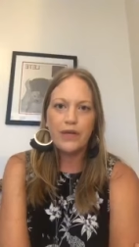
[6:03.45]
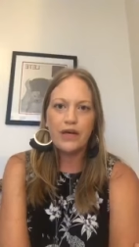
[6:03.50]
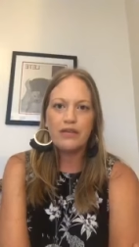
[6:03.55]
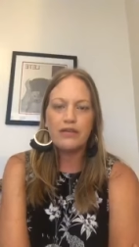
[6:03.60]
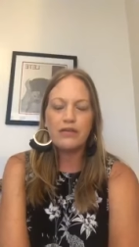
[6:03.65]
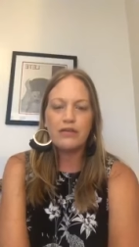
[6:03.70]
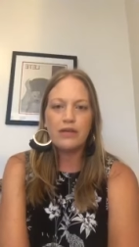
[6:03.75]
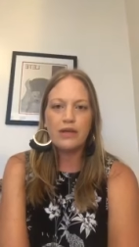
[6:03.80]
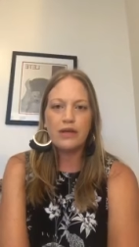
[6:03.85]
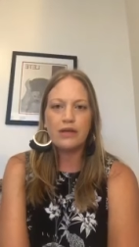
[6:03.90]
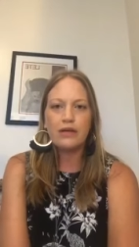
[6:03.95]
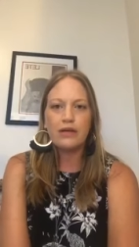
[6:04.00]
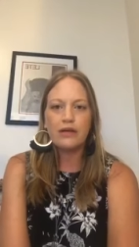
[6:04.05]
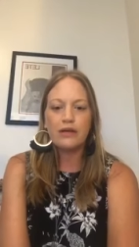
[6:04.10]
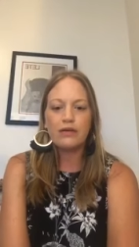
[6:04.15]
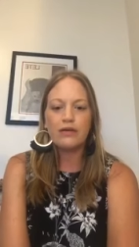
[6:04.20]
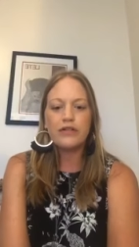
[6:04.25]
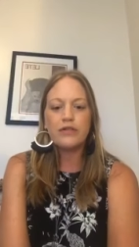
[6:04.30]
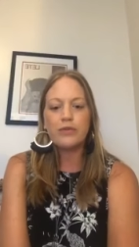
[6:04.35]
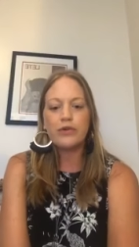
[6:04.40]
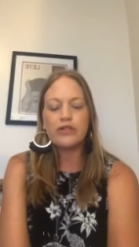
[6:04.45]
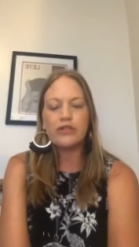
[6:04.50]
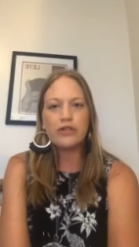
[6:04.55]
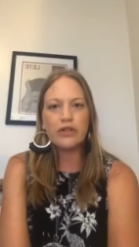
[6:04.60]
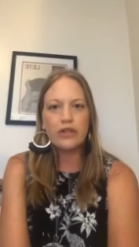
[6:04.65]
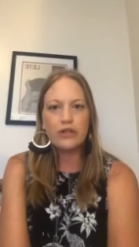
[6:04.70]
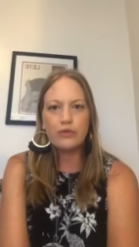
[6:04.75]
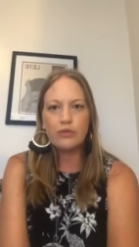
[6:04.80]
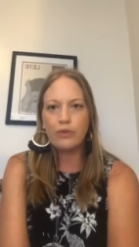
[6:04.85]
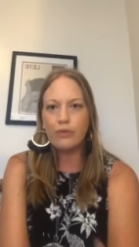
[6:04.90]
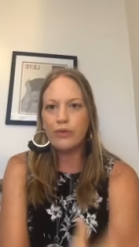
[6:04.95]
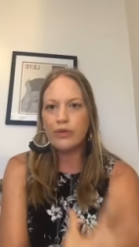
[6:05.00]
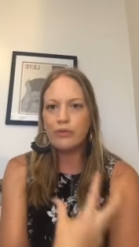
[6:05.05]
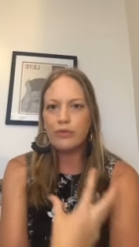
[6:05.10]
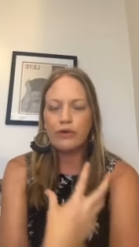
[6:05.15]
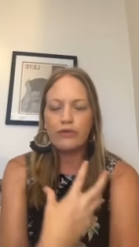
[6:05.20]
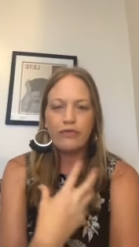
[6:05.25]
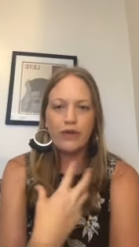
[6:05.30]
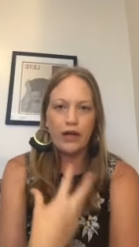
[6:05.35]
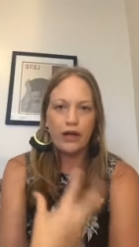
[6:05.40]
I think especially as women
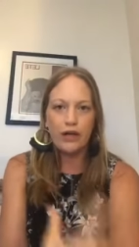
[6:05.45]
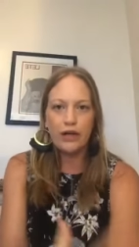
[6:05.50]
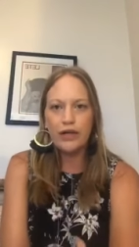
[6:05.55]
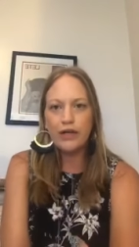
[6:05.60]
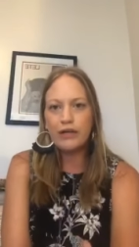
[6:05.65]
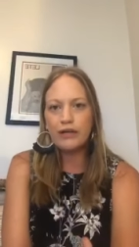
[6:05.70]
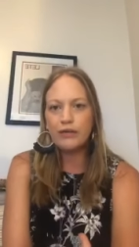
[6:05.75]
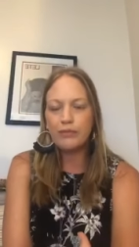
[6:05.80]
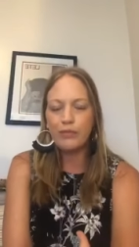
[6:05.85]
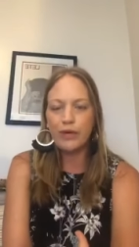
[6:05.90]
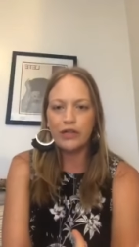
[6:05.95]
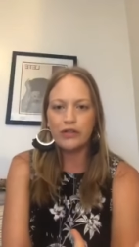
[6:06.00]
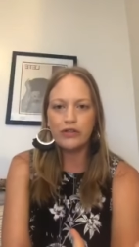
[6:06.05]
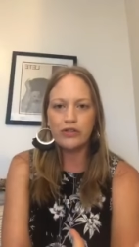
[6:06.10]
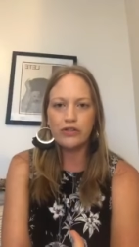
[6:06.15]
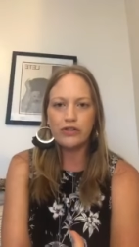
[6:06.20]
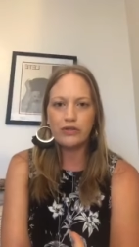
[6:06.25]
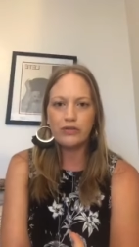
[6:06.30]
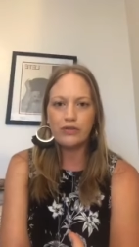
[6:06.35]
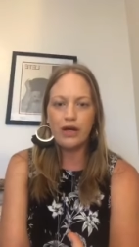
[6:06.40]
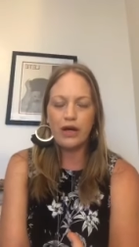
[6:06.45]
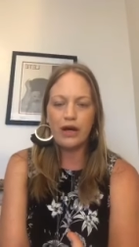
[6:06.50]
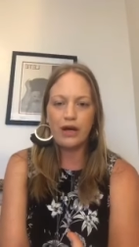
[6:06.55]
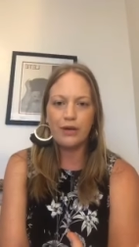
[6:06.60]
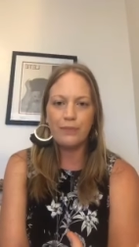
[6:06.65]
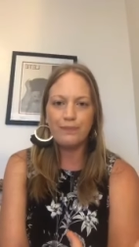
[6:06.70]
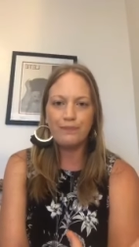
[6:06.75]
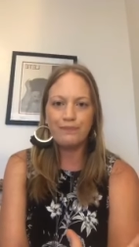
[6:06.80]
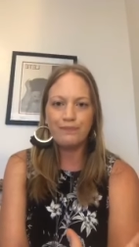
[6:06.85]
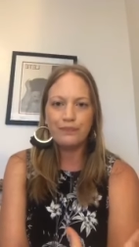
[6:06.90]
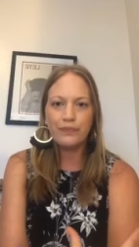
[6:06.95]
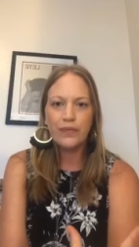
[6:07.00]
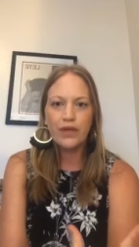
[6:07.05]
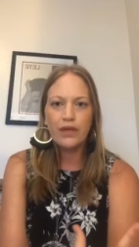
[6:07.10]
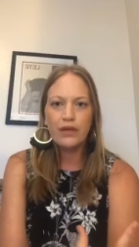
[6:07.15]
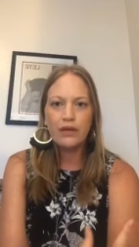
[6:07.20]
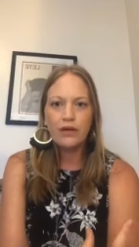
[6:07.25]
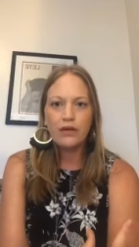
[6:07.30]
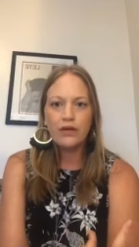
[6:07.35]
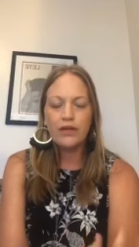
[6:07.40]
we're very much um,
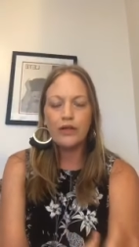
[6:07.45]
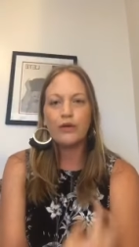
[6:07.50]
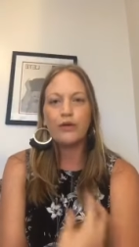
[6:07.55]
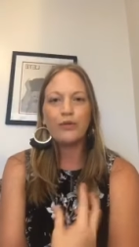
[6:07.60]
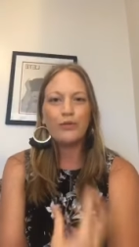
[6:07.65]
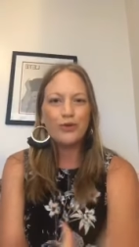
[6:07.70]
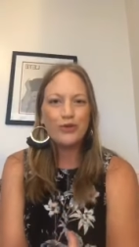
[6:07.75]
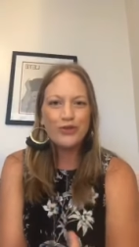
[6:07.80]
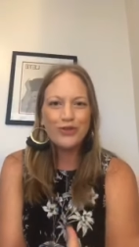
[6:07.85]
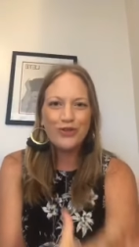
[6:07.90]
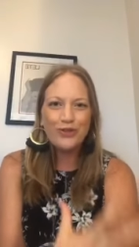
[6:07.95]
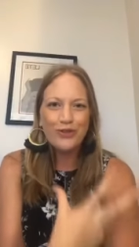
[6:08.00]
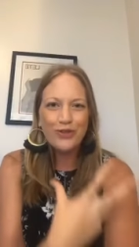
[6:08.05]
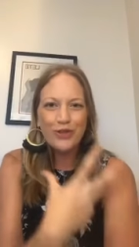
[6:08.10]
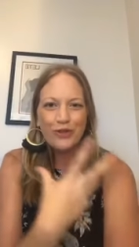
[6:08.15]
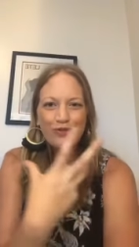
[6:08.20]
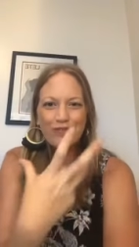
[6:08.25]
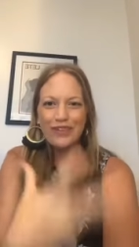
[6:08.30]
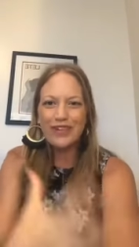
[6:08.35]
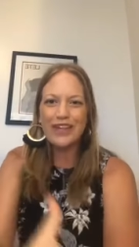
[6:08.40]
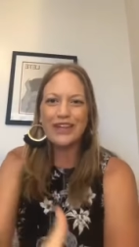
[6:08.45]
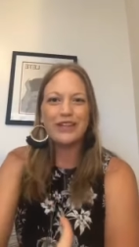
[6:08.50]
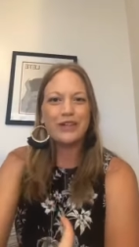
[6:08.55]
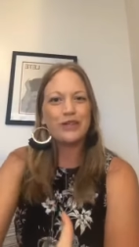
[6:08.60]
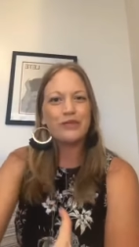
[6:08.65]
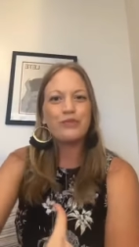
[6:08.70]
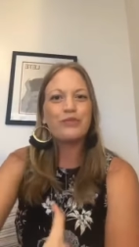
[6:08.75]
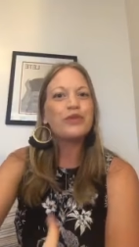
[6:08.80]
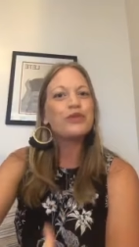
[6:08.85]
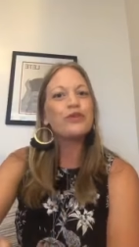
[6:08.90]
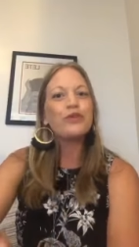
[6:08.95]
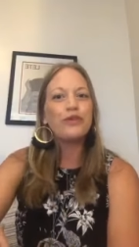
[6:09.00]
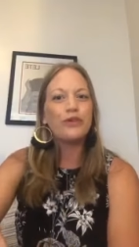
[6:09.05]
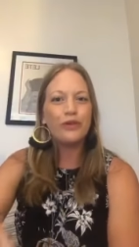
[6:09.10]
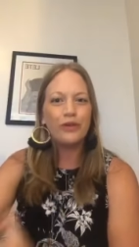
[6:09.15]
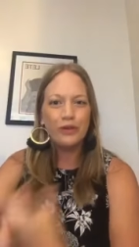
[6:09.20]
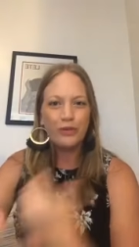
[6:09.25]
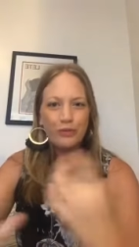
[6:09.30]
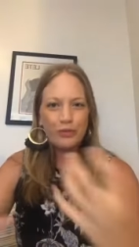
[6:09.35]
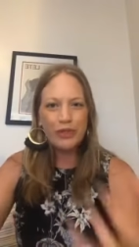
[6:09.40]
you know emotional like
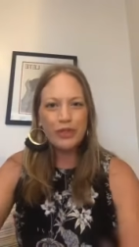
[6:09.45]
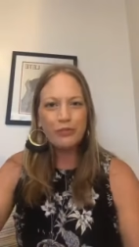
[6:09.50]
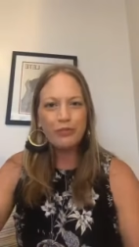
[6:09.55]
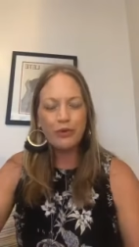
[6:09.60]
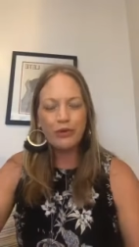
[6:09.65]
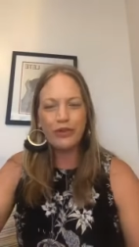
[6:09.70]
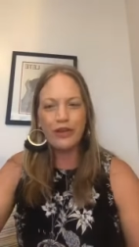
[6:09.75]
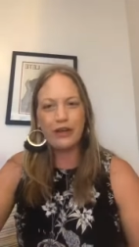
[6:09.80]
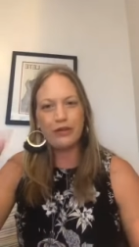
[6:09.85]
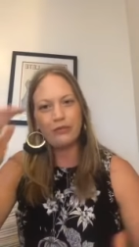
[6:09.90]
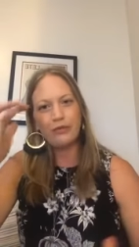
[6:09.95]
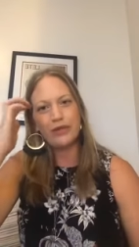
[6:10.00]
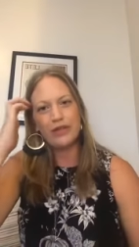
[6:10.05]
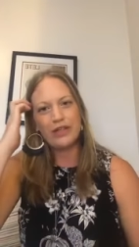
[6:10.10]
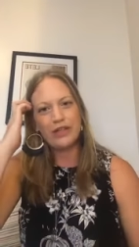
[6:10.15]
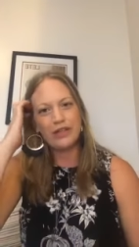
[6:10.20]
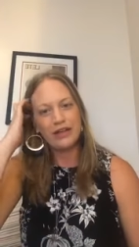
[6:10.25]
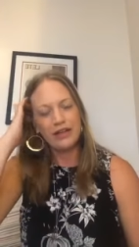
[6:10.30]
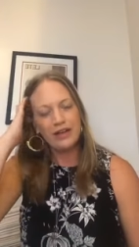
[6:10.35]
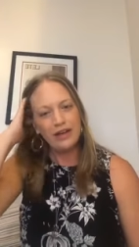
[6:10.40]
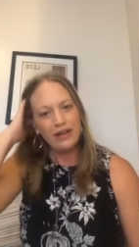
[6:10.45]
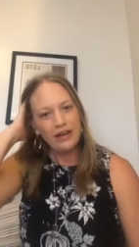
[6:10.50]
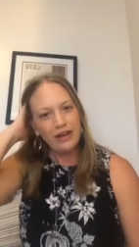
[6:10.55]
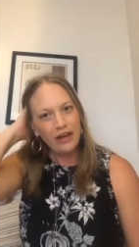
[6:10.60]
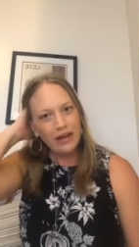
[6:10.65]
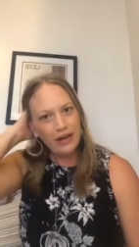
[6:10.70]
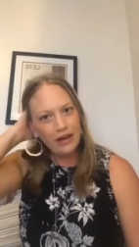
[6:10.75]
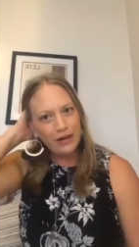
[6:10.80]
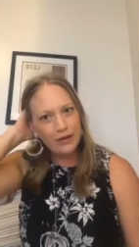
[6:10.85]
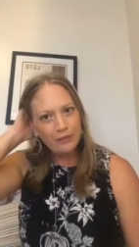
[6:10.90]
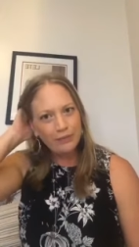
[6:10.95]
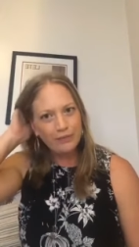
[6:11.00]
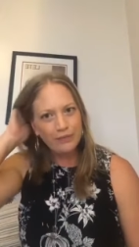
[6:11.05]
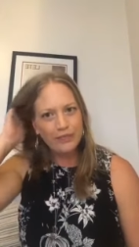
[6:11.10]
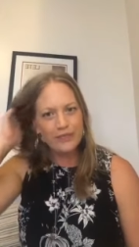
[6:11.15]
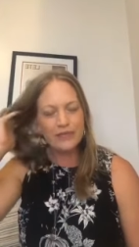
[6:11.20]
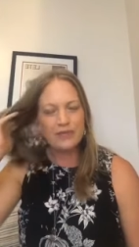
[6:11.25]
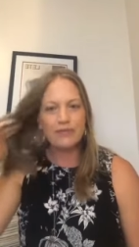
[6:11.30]
communal people that we um,